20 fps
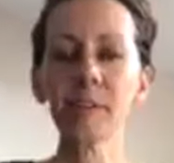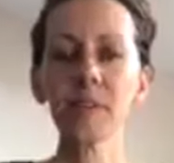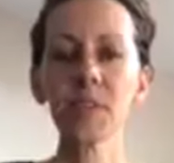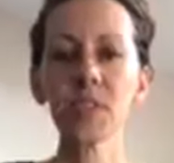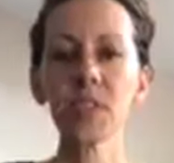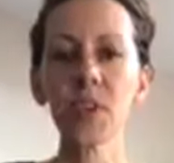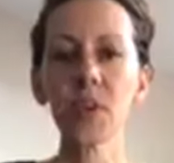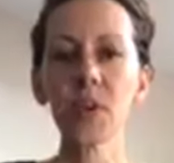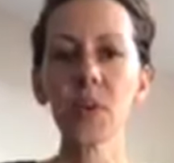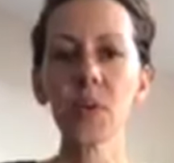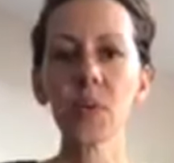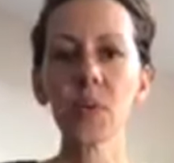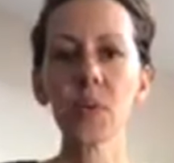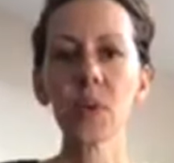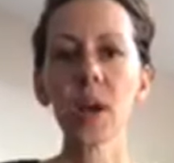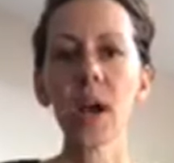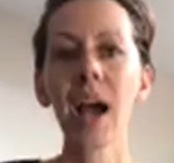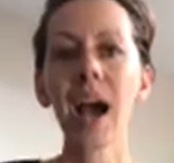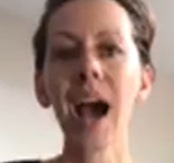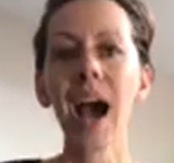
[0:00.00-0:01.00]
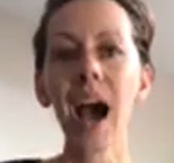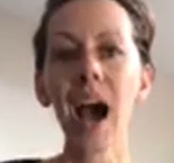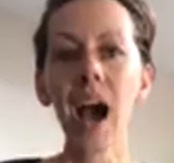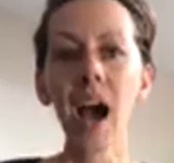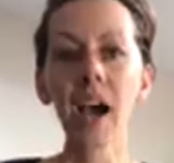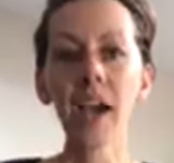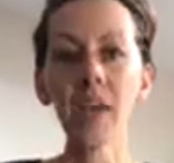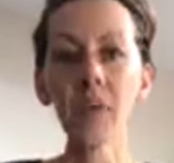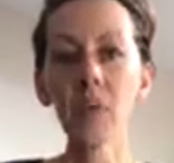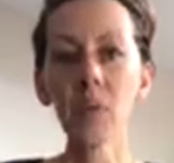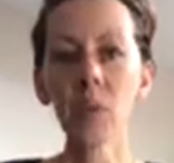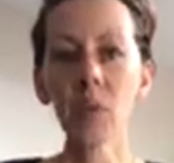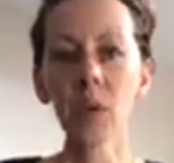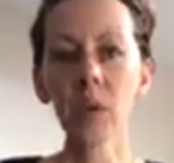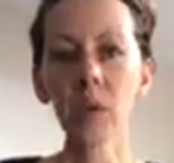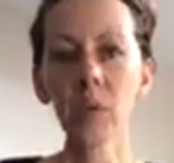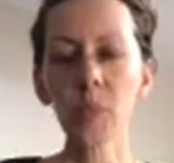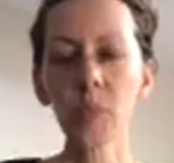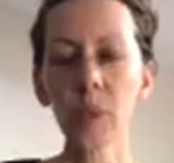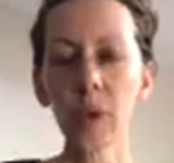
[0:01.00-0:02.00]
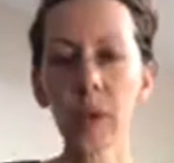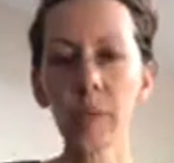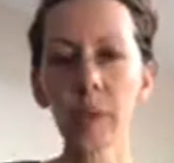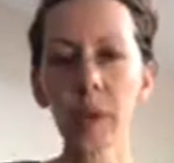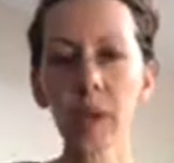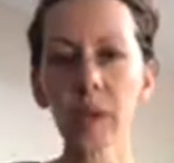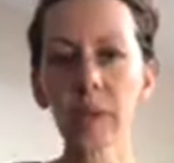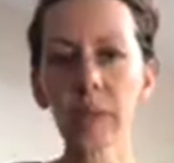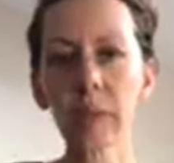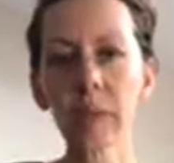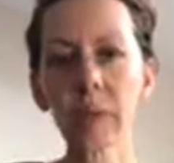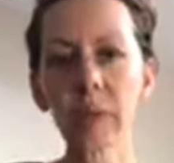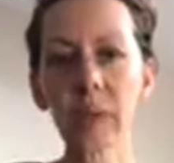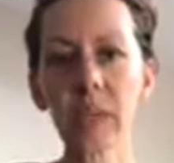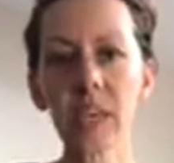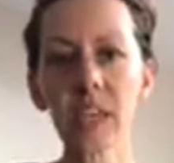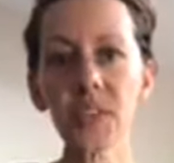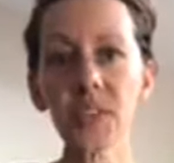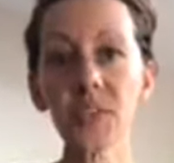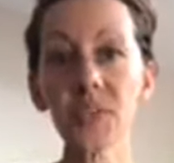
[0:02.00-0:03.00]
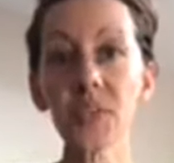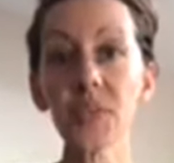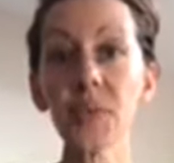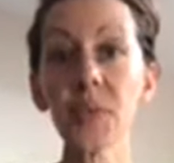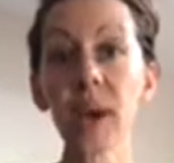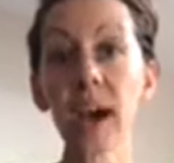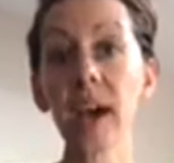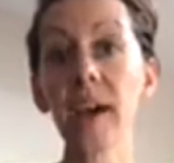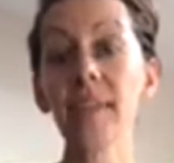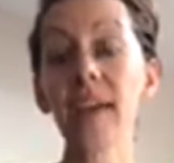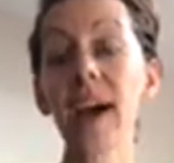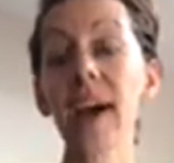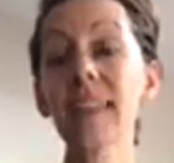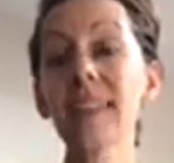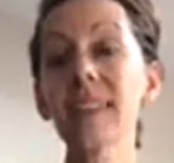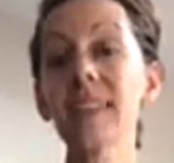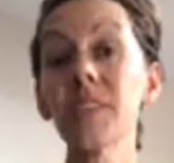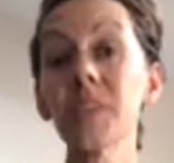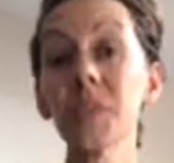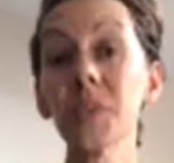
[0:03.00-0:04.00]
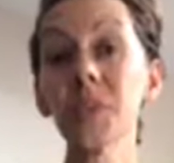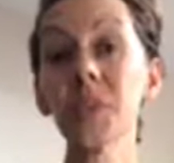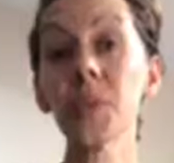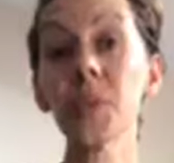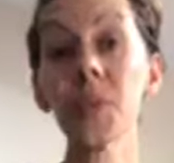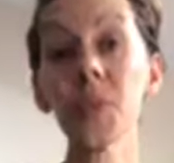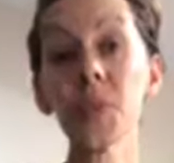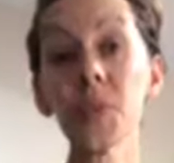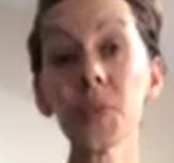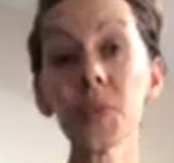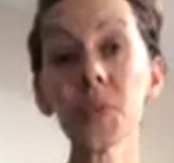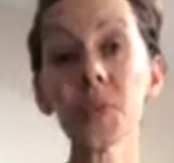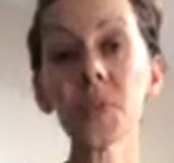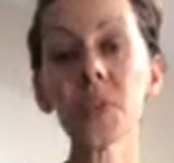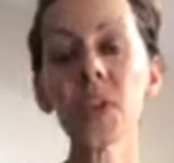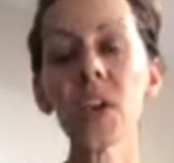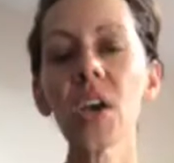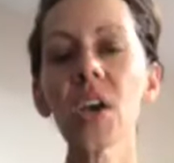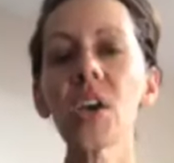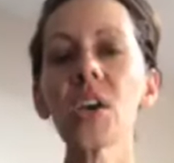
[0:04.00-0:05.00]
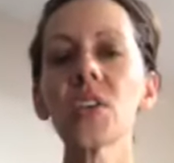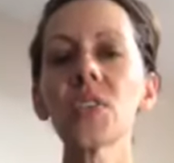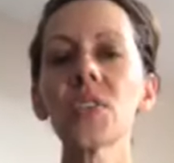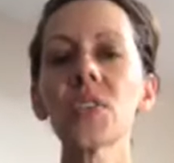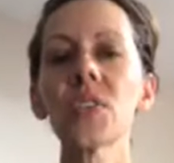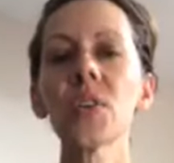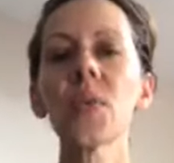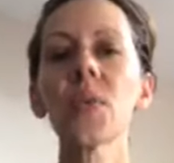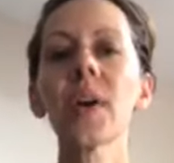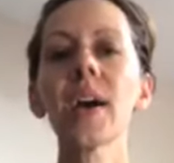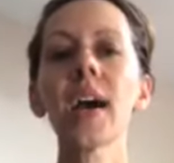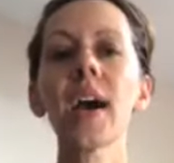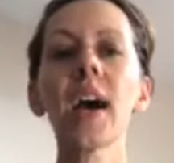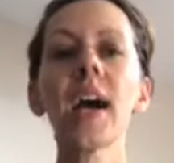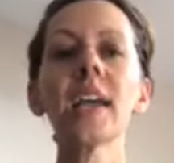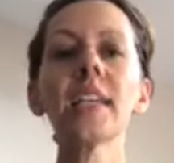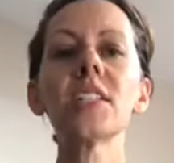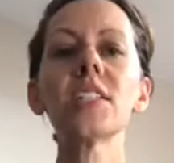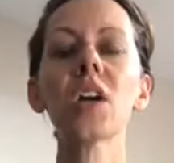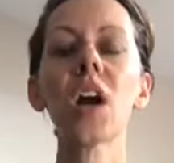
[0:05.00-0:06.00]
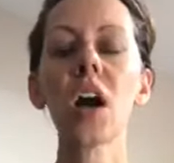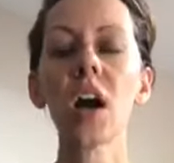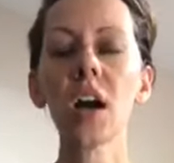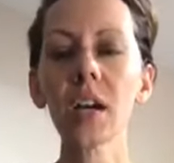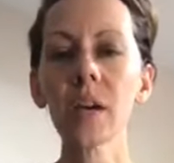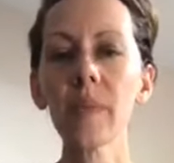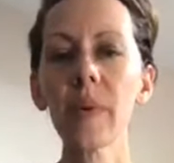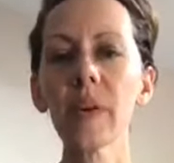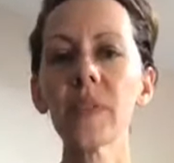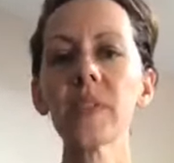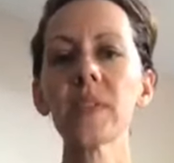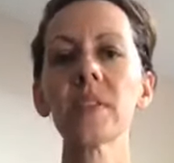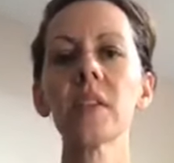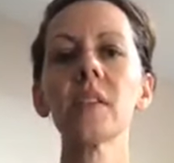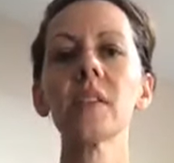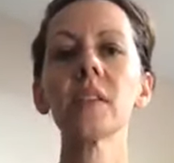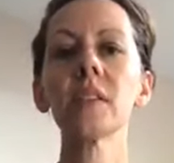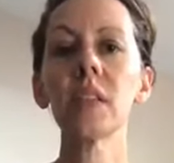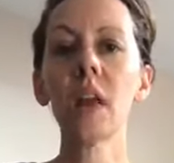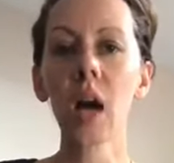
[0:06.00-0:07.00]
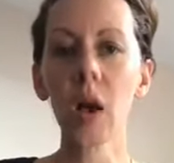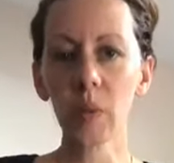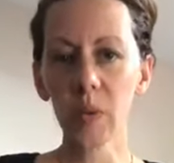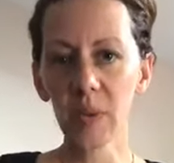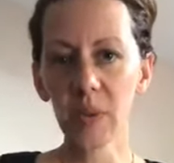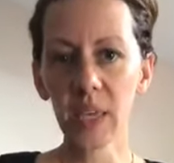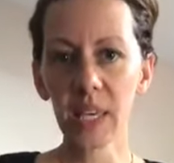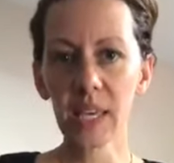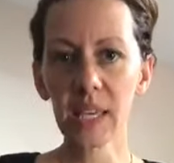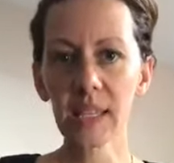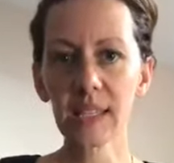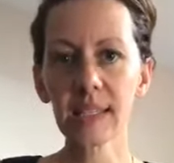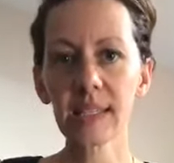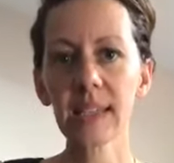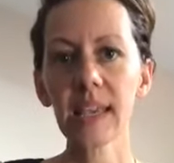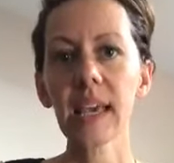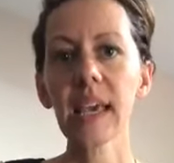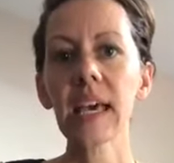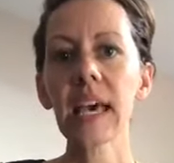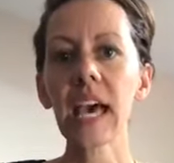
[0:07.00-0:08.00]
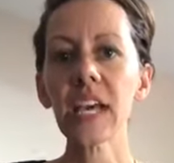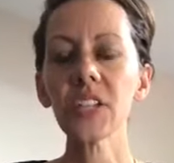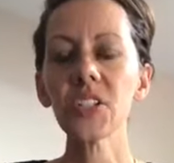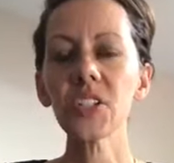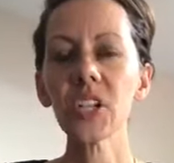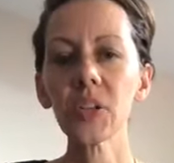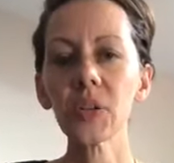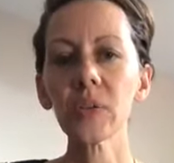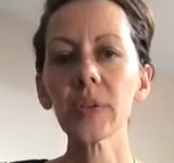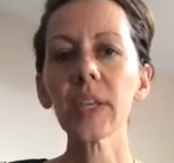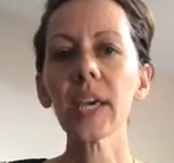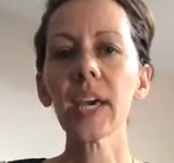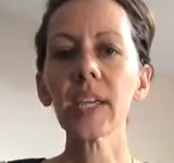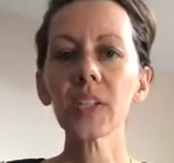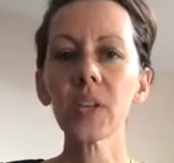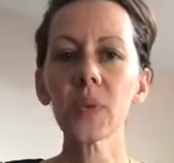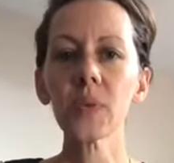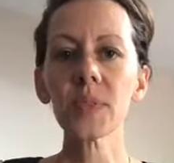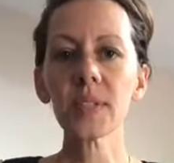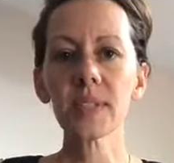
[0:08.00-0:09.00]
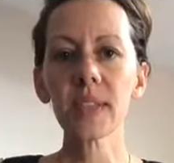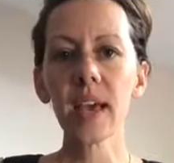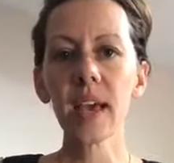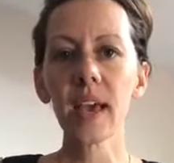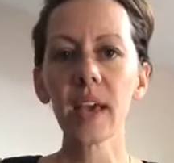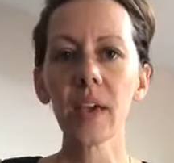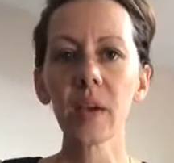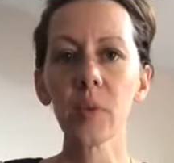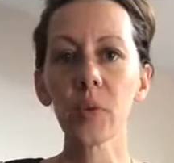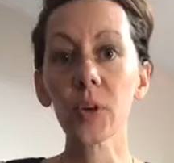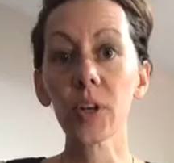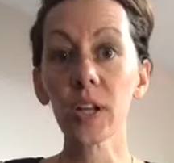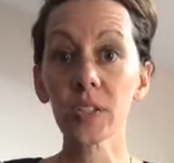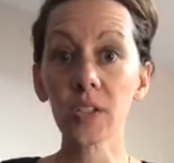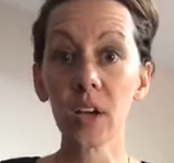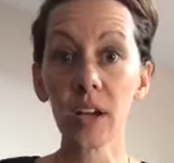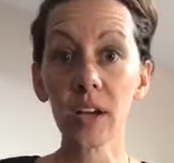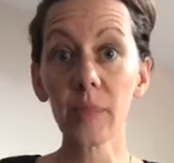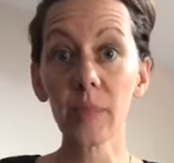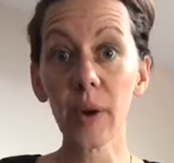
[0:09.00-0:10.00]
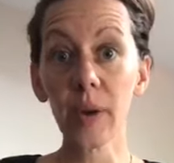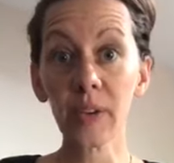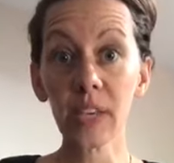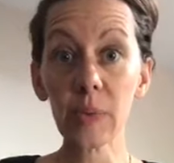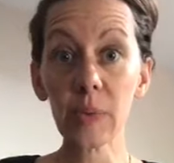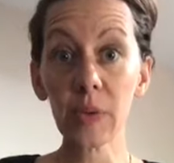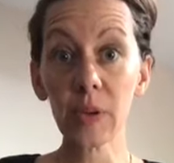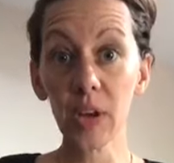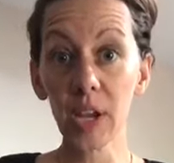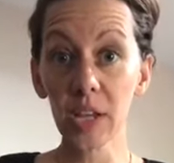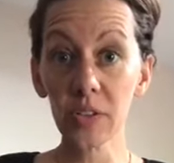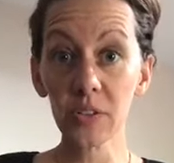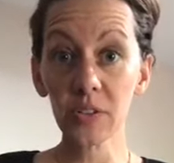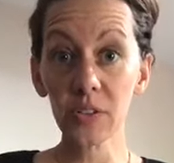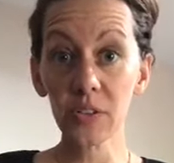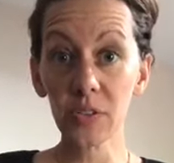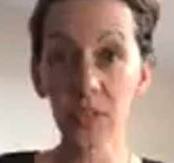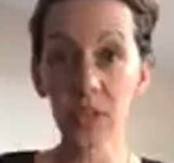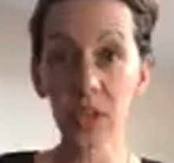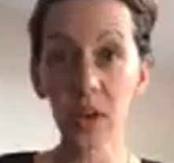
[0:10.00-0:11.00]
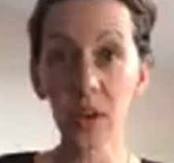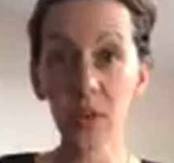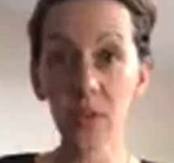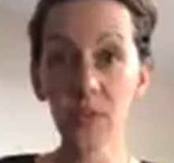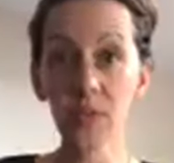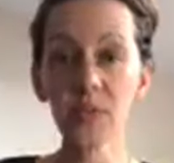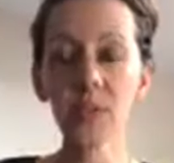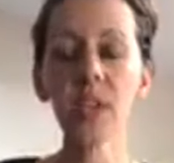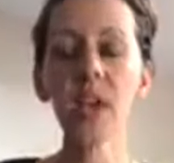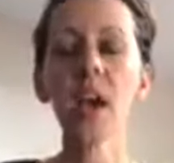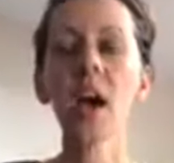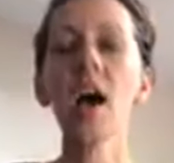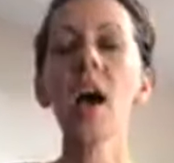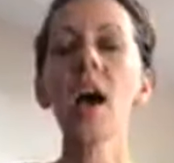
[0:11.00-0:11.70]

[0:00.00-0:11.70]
So I work primarily with kids who have had to deal with abuse. So I talk about this a lot with kids. And generally I don't say we're going to talk about keeping your hands to yourselves.